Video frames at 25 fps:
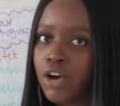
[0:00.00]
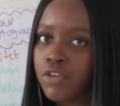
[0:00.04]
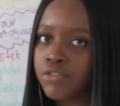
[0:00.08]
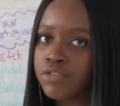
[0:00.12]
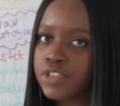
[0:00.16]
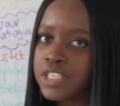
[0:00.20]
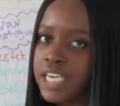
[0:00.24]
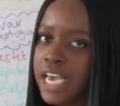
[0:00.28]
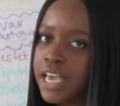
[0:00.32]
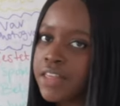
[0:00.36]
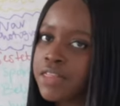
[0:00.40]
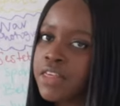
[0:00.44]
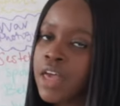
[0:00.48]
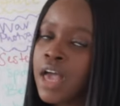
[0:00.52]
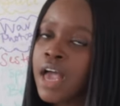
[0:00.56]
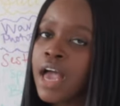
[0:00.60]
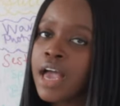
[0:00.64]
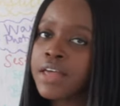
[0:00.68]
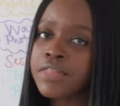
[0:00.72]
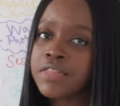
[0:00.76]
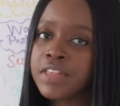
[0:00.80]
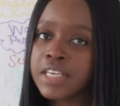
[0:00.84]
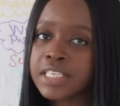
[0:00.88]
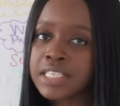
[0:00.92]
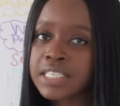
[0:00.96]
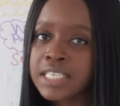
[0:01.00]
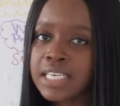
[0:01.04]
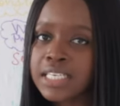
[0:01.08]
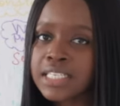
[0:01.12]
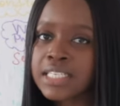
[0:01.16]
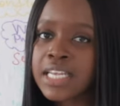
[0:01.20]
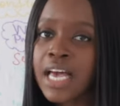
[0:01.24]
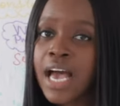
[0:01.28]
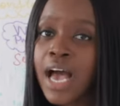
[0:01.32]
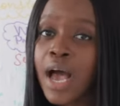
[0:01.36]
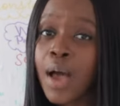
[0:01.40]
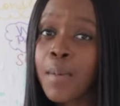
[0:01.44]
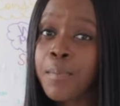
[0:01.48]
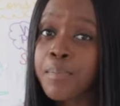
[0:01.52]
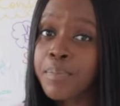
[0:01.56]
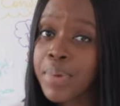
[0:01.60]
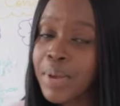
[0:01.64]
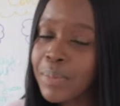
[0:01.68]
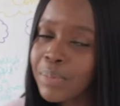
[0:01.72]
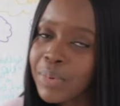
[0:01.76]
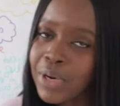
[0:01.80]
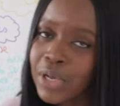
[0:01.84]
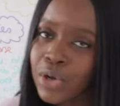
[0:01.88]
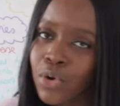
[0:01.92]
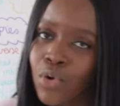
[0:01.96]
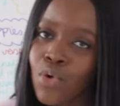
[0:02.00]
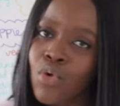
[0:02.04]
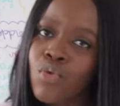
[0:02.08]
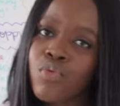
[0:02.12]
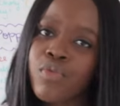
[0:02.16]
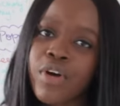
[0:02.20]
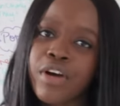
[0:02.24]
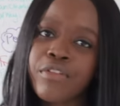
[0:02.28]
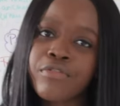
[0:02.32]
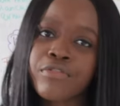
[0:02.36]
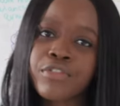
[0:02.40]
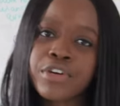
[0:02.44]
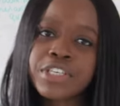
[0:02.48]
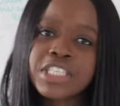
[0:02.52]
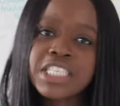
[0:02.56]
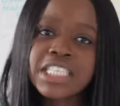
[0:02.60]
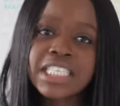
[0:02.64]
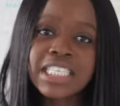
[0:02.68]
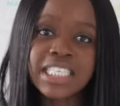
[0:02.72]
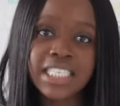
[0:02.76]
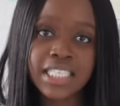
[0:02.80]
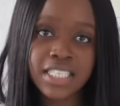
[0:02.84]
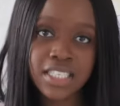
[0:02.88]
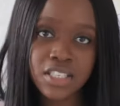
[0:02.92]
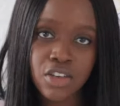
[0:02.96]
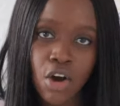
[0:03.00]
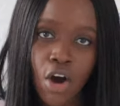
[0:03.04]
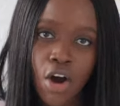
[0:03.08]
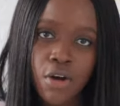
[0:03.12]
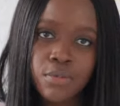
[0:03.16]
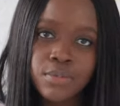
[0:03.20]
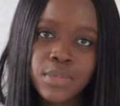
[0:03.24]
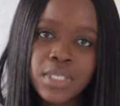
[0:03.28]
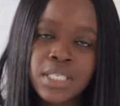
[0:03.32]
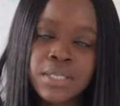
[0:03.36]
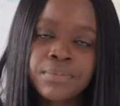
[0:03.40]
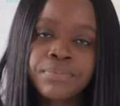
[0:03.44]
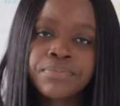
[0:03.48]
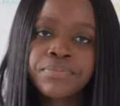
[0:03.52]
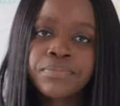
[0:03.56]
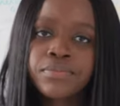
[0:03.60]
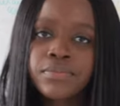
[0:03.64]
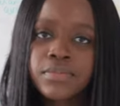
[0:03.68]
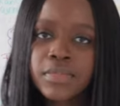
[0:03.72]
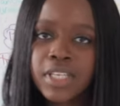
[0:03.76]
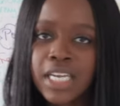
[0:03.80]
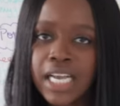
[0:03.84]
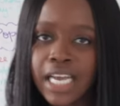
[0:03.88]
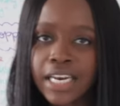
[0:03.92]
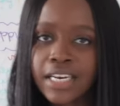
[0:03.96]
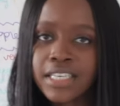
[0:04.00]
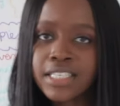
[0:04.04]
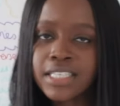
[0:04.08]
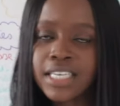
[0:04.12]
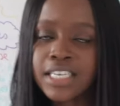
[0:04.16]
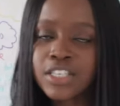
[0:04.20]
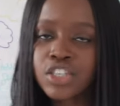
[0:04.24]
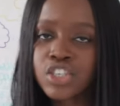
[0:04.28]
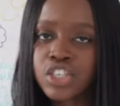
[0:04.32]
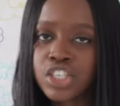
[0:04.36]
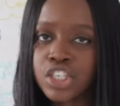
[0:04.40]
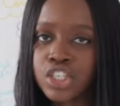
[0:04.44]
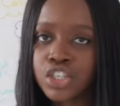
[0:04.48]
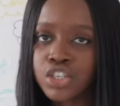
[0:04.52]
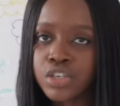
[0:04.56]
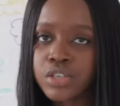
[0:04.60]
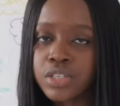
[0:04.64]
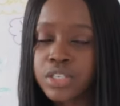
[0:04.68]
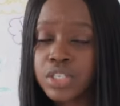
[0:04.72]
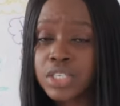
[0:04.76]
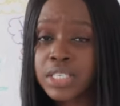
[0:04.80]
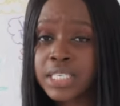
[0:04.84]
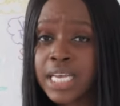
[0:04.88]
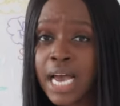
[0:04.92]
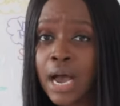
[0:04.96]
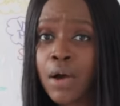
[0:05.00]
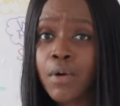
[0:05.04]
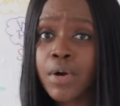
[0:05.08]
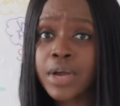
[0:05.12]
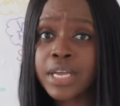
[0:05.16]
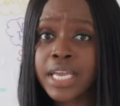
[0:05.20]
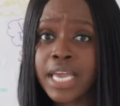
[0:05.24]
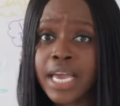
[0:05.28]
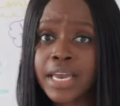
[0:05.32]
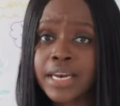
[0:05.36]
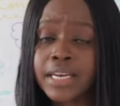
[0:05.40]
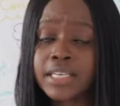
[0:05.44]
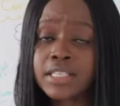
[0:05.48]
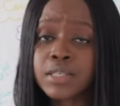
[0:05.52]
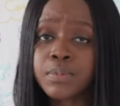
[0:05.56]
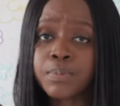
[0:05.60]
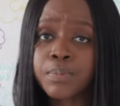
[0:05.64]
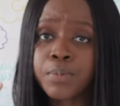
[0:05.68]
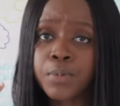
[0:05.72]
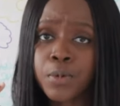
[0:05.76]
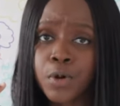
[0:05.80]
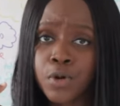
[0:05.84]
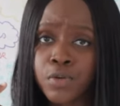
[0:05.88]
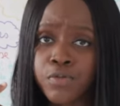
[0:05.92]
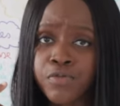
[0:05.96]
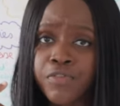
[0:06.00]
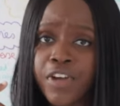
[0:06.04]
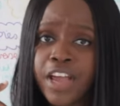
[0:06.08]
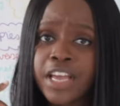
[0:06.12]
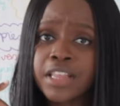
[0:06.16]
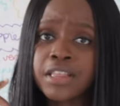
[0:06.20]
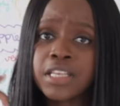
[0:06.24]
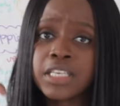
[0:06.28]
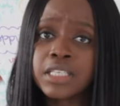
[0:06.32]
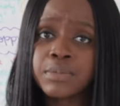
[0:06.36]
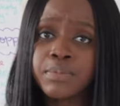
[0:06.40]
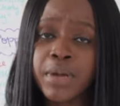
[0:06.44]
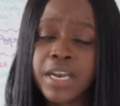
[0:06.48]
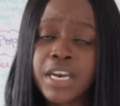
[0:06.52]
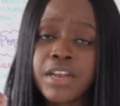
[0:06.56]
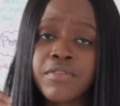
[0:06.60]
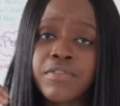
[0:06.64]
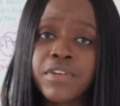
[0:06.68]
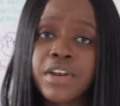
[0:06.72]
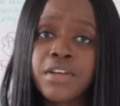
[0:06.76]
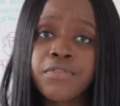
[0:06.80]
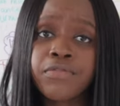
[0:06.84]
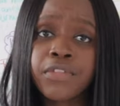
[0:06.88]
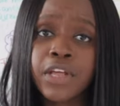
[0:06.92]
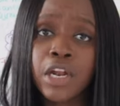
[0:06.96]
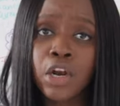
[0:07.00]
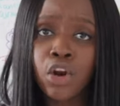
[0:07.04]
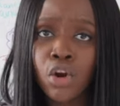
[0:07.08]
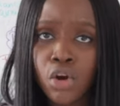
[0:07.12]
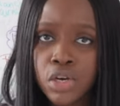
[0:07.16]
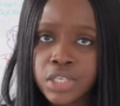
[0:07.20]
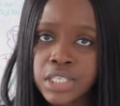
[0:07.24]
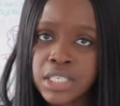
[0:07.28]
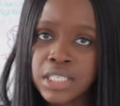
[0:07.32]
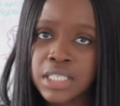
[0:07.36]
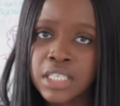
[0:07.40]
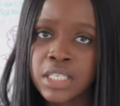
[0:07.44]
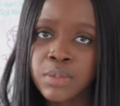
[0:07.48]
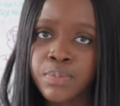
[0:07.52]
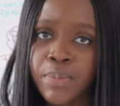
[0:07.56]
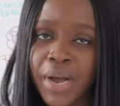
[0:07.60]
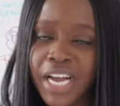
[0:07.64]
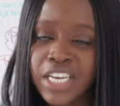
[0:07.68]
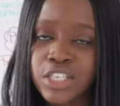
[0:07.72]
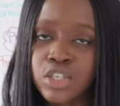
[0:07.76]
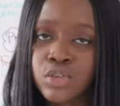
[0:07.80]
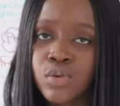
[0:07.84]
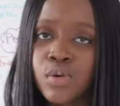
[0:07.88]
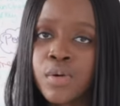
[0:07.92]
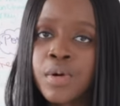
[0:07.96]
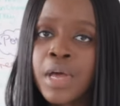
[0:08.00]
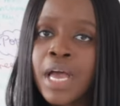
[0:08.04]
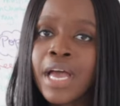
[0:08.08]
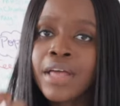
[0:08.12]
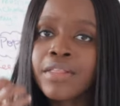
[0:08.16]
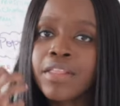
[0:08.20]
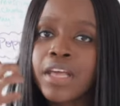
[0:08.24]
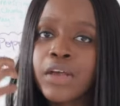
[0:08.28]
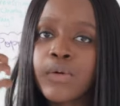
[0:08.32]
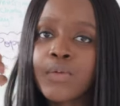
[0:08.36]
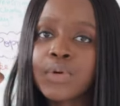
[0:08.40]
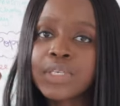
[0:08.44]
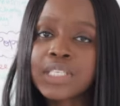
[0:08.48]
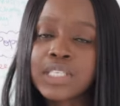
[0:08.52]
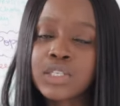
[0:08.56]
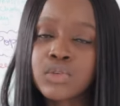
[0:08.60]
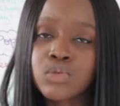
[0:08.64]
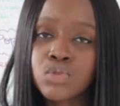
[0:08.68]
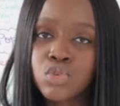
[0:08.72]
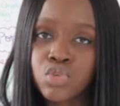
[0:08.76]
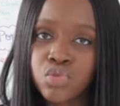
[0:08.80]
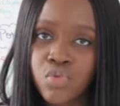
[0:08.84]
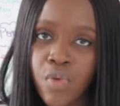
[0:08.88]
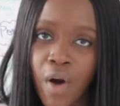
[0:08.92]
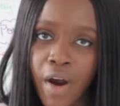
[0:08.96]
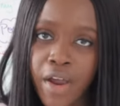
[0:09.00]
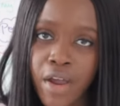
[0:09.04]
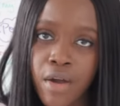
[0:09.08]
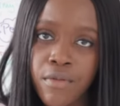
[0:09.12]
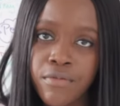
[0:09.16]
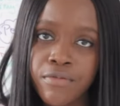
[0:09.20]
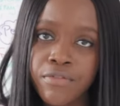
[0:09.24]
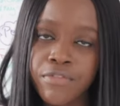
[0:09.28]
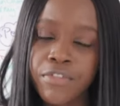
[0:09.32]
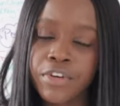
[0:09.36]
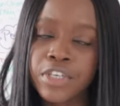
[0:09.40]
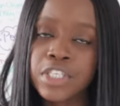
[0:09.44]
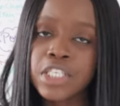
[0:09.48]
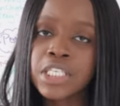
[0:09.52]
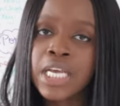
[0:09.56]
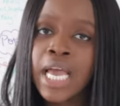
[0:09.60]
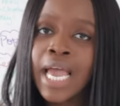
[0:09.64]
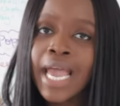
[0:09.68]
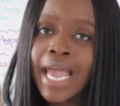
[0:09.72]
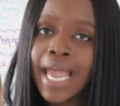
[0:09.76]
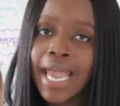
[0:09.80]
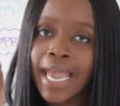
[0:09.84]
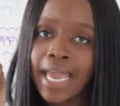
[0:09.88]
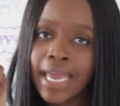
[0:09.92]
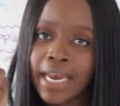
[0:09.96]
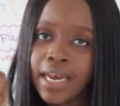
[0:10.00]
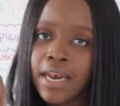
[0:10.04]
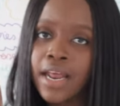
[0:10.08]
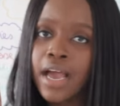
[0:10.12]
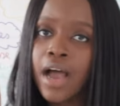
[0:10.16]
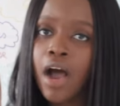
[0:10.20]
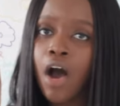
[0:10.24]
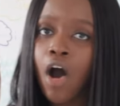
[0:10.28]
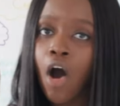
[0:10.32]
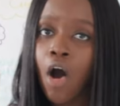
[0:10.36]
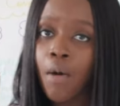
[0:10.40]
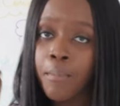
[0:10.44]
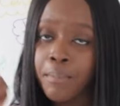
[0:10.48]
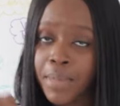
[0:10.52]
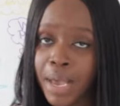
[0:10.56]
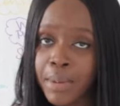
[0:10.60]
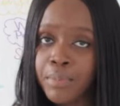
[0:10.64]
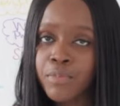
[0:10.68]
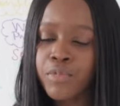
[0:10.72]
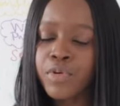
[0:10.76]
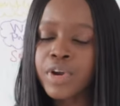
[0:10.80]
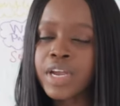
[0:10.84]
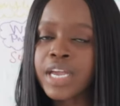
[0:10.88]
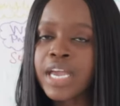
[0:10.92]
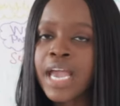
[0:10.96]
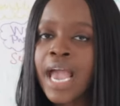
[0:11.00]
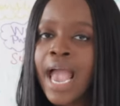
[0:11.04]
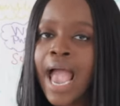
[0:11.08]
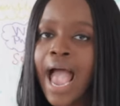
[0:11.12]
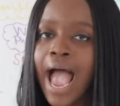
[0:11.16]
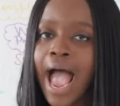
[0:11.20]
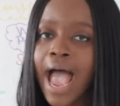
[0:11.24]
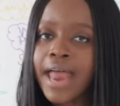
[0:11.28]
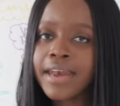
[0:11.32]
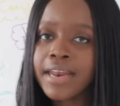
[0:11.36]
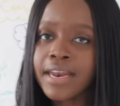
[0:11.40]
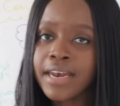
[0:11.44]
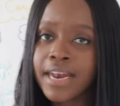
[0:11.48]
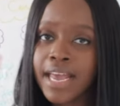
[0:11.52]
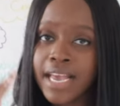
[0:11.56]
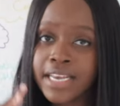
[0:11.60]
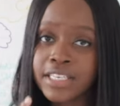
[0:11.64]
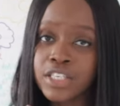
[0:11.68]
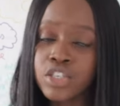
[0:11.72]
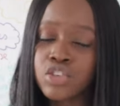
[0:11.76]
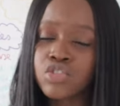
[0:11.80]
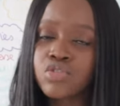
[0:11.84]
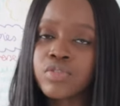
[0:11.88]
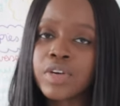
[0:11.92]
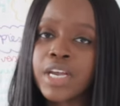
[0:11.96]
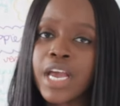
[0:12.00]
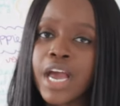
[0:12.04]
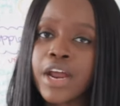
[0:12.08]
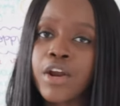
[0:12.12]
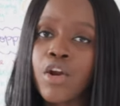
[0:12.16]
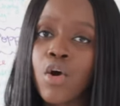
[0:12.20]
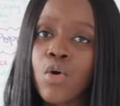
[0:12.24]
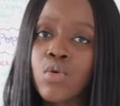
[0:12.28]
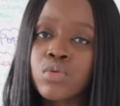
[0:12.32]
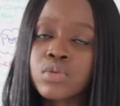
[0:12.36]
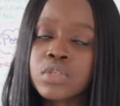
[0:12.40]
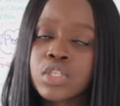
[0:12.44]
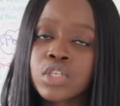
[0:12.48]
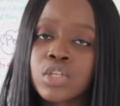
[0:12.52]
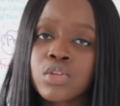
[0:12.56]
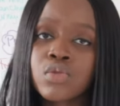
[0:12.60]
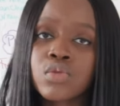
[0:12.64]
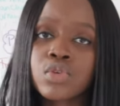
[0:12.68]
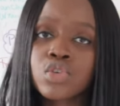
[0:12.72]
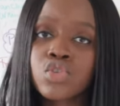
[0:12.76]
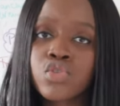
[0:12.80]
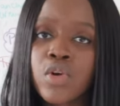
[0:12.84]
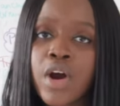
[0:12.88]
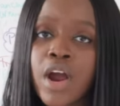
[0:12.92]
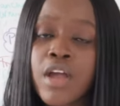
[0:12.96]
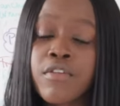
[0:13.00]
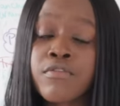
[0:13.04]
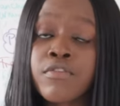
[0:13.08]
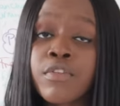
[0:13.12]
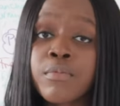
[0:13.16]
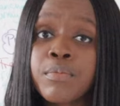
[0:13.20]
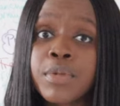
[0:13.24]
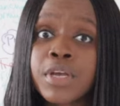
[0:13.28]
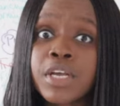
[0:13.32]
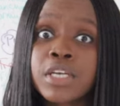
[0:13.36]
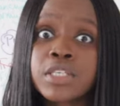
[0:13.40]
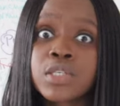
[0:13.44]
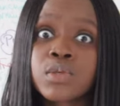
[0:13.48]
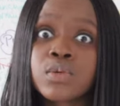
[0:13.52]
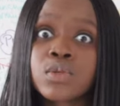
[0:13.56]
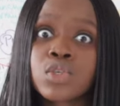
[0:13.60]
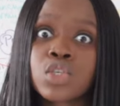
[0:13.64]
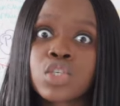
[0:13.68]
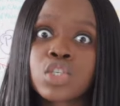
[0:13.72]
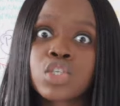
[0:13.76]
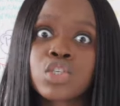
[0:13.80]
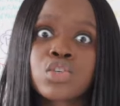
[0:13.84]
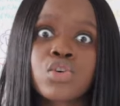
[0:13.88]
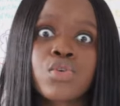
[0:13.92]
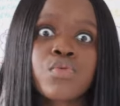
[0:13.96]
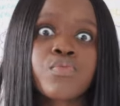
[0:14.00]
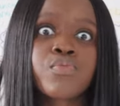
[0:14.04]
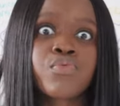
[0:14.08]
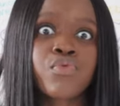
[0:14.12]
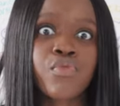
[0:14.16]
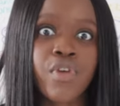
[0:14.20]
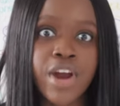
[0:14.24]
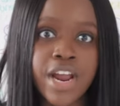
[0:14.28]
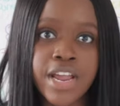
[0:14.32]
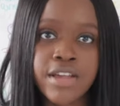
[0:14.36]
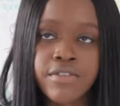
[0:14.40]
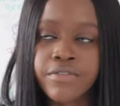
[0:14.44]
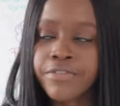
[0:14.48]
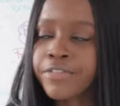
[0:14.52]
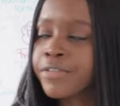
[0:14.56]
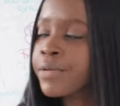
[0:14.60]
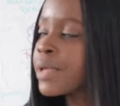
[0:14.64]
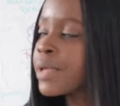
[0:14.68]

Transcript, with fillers: of death. This is a biblical reference to Psalms, and essentially it shows just how again it's conveying these men, even if they lost this battle, they were still triumphant in our memory and in history, and also they were triumphant because they were just so brave.